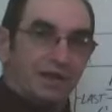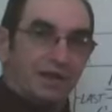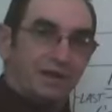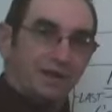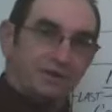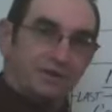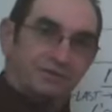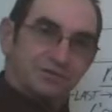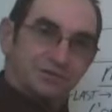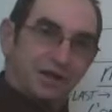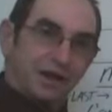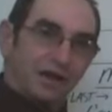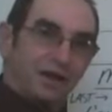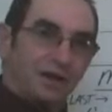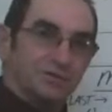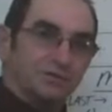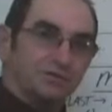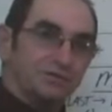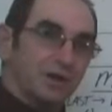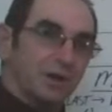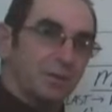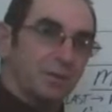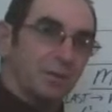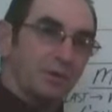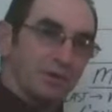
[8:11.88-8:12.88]
He tells
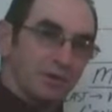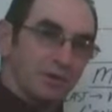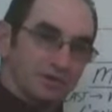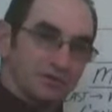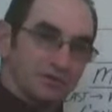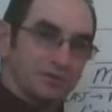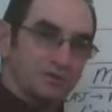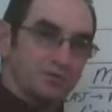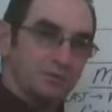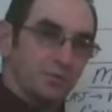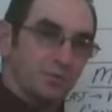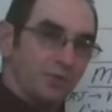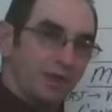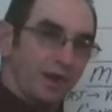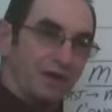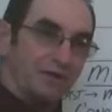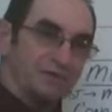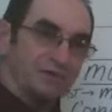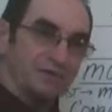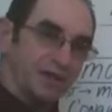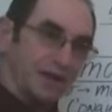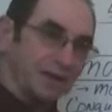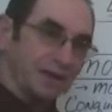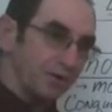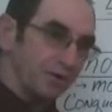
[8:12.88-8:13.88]
them, and this is where that
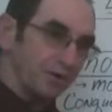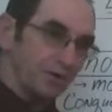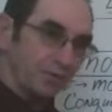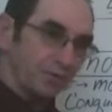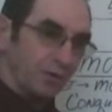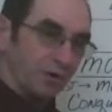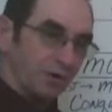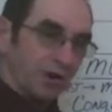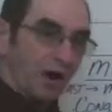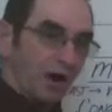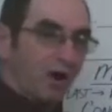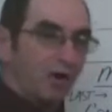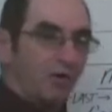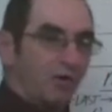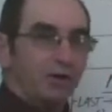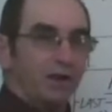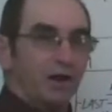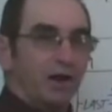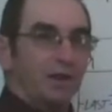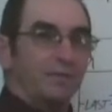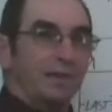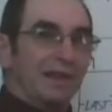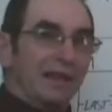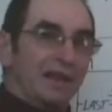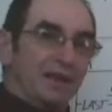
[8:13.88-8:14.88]
statement that we all
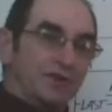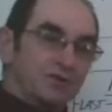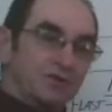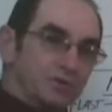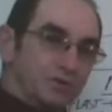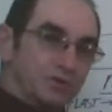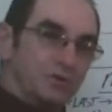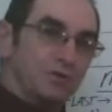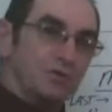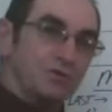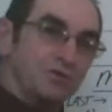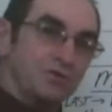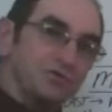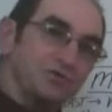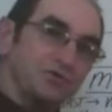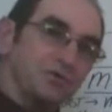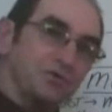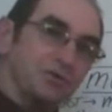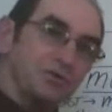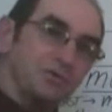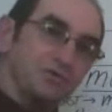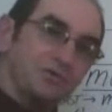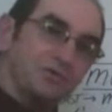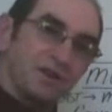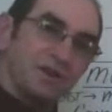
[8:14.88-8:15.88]
come, choose
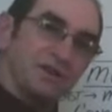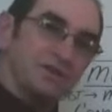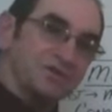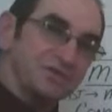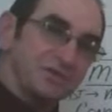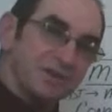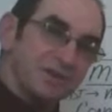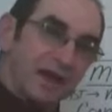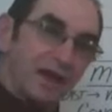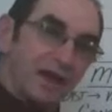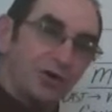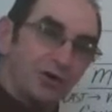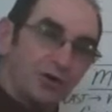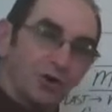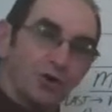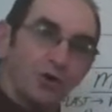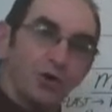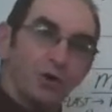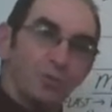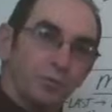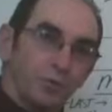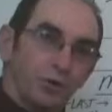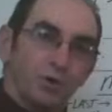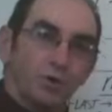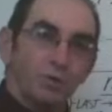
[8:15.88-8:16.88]
you this day
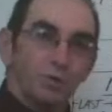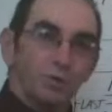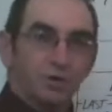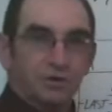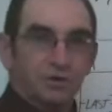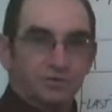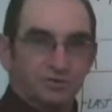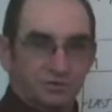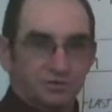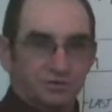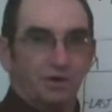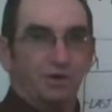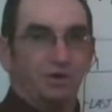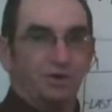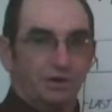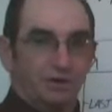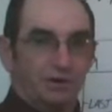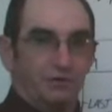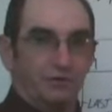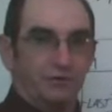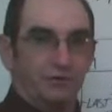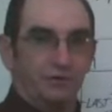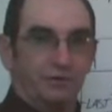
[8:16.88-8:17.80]
whom you will serve,